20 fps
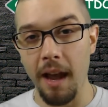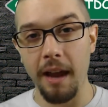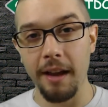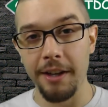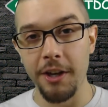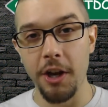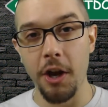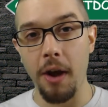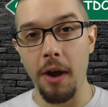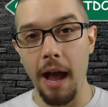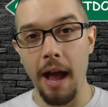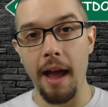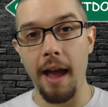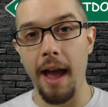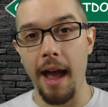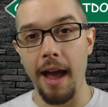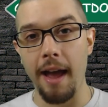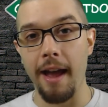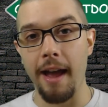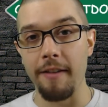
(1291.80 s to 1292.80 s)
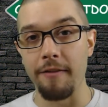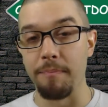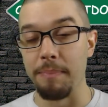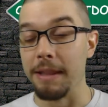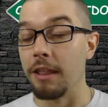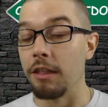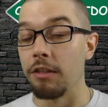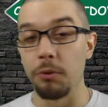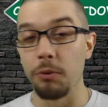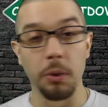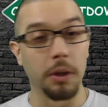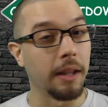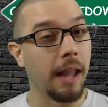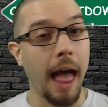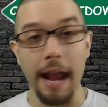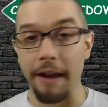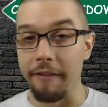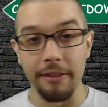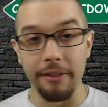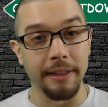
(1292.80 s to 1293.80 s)
you know, I've been through a
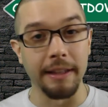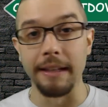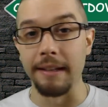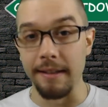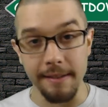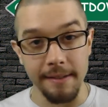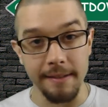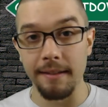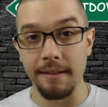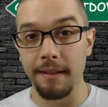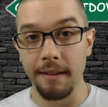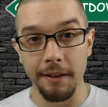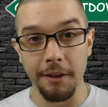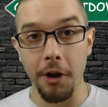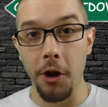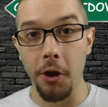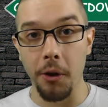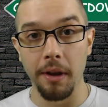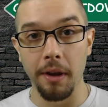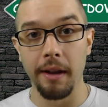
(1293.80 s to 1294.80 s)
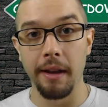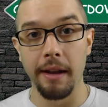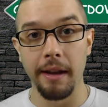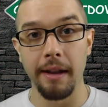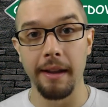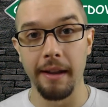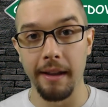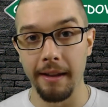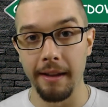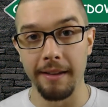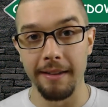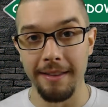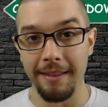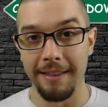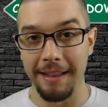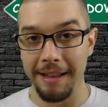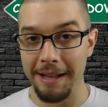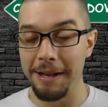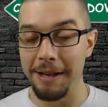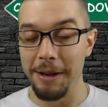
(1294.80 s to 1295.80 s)
lot of things, you know,
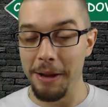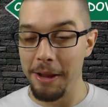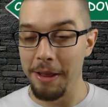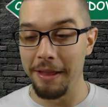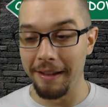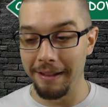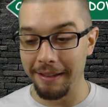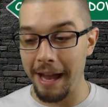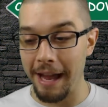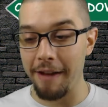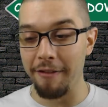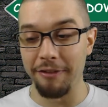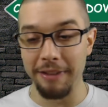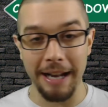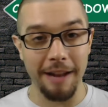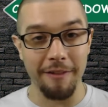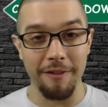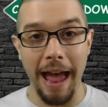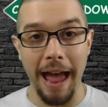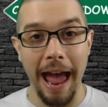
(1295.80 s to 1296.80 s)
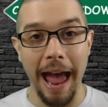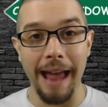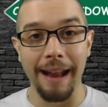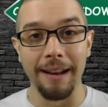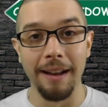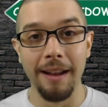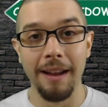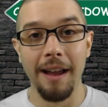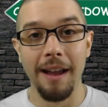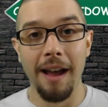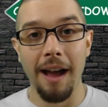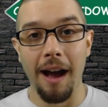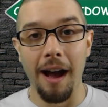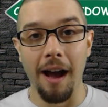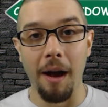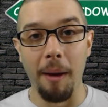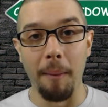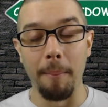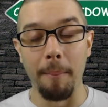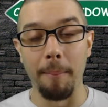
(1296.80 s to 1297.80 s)
in the life that I've had,
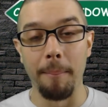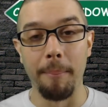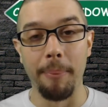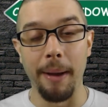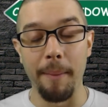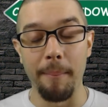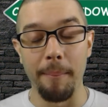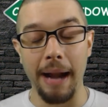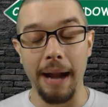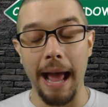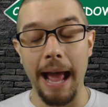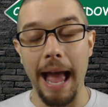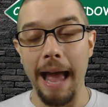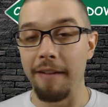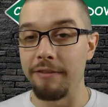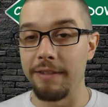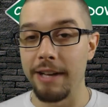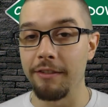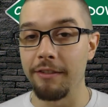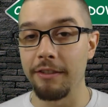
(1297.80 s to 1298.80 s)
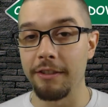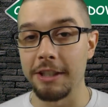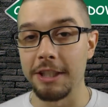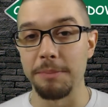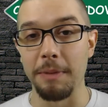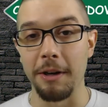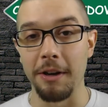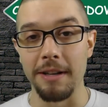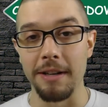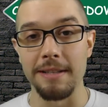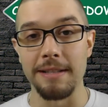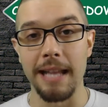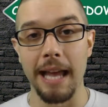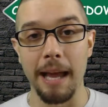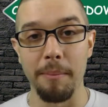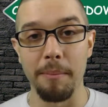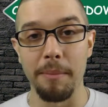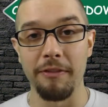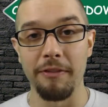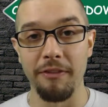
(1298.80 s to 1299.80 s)
but I have never experienced that.
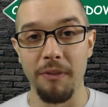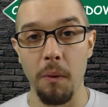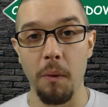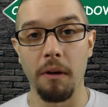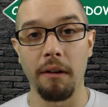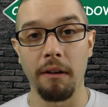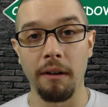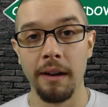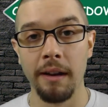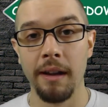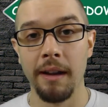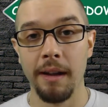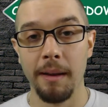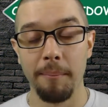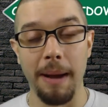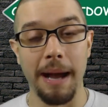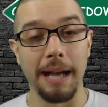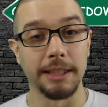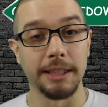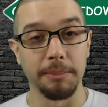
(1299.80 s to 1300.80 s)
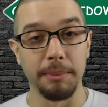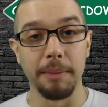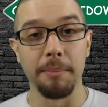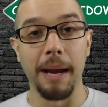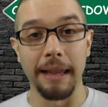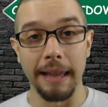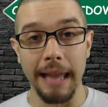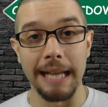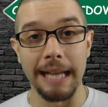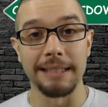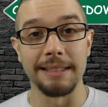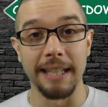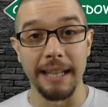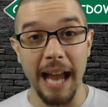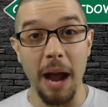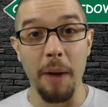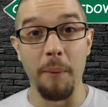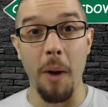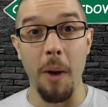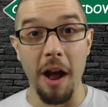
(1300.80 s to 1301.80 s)
And before possibly my last night,
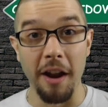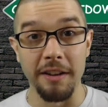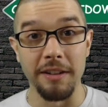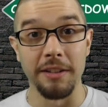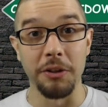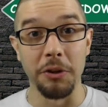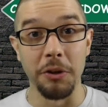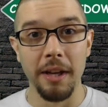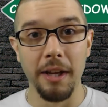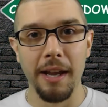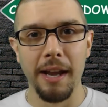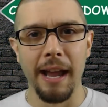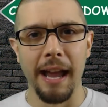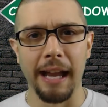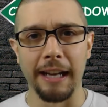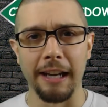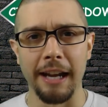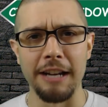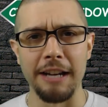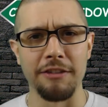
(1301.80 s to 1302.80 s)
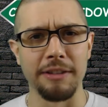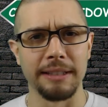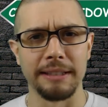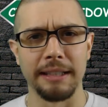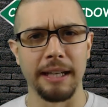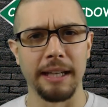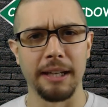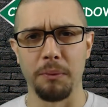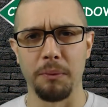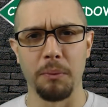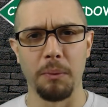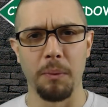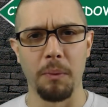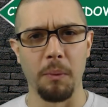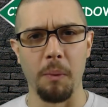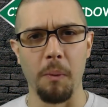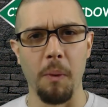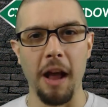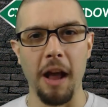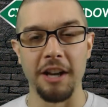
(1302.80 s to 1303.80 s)
I want to. And Gendry's like,
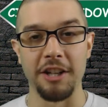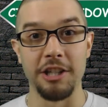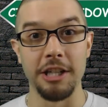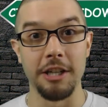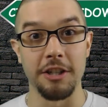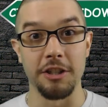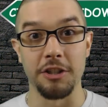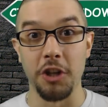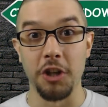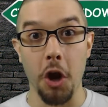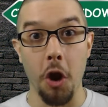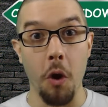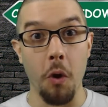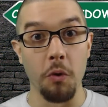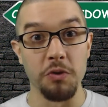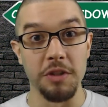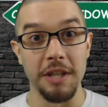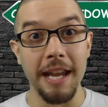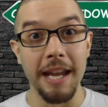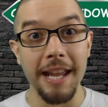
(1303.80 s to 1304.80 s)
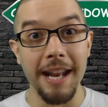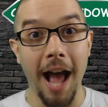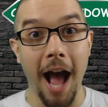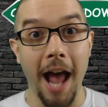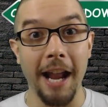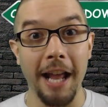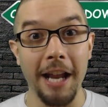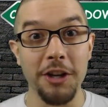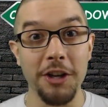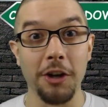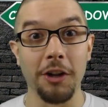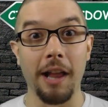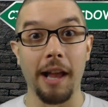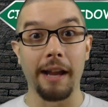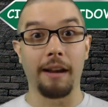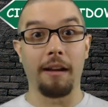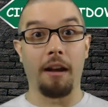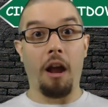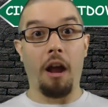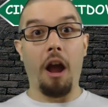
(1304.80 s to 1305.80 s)
what? And she just goes in on it. And you're
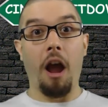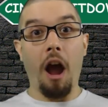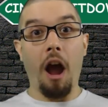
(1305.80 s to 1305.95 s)
like,